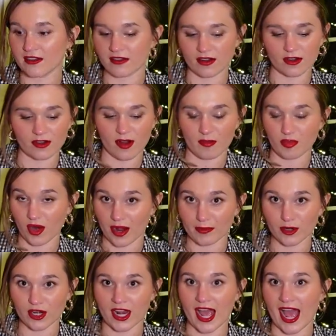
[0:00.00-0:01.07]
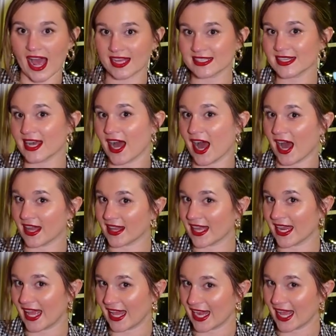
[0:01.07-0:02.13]
of, or a primer, and it has like a
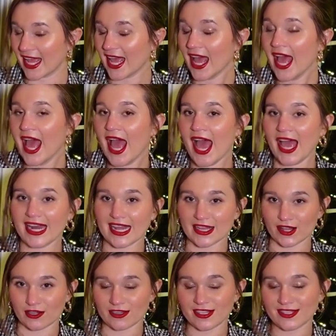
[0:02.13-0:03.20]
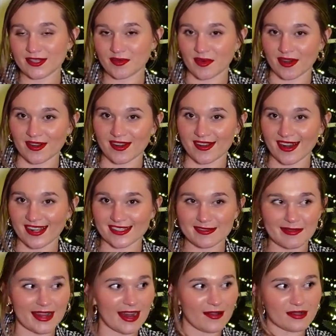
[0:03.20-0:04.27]
highlight in it. And I looked at the worker next
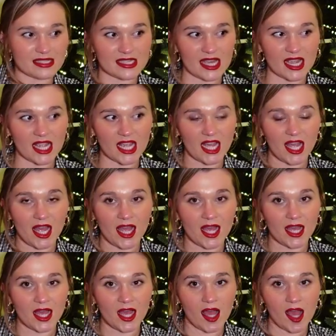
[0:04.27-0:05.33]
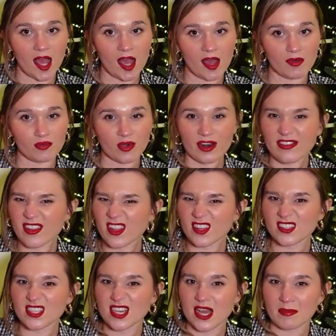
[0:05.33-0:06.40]
to me, and I was like, what if it
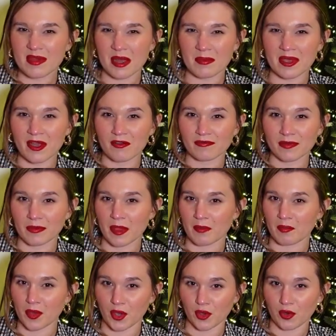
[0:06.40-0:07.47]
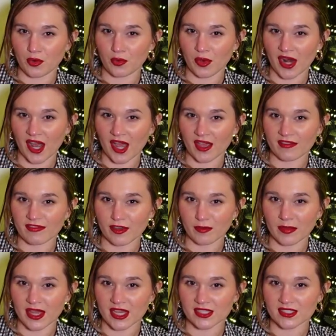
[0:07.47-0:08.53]
looks like I'm coming home from the moon when I
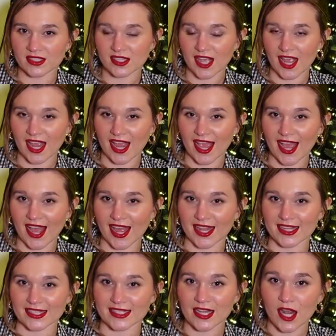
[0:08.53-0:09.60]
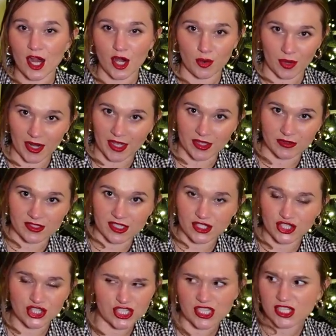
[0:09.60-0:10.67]
film this or when I use this?
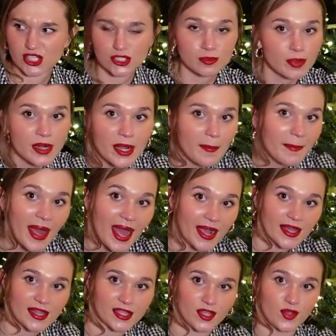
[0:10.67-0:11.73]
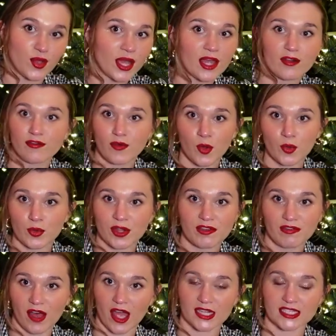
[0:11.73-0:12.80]
She's like, just bring it back. Like, you can get a full
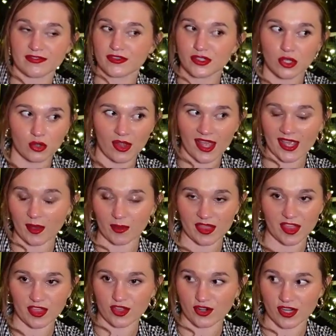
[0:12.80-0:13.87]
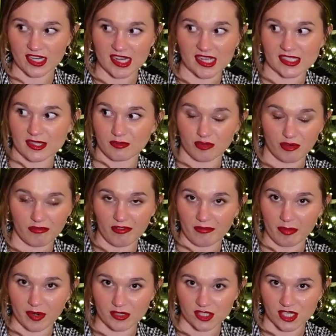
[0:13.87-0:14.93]
refund if you don't like it within 30 days in proof
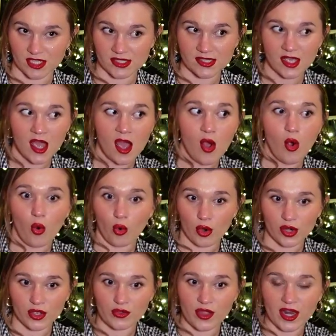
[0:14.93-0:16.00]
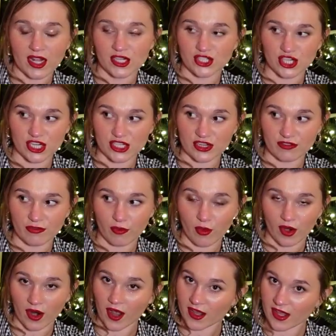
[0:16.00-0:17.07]
of purchase, or you can exchange it
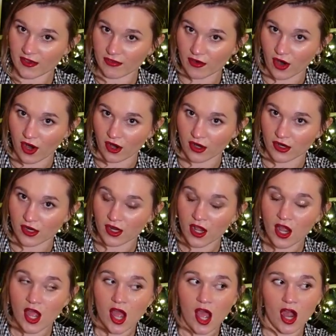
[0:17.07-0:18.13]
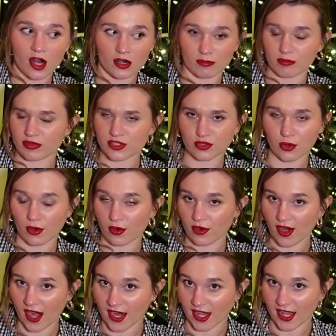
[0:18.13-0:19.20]
for a gift card or store
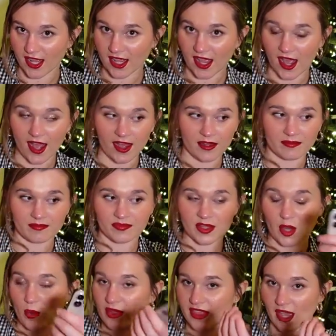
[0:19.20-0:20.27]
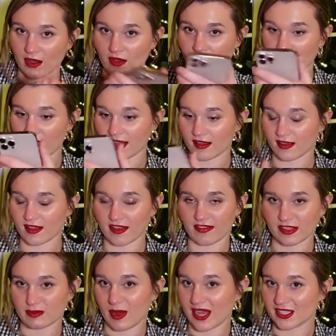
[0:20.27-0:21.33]
credit without, like, if
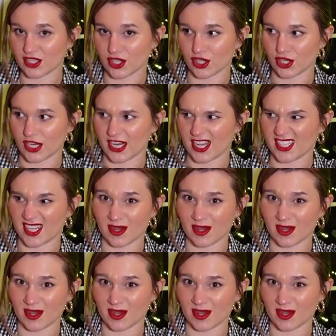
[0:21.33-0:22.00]
it's past the 30 days.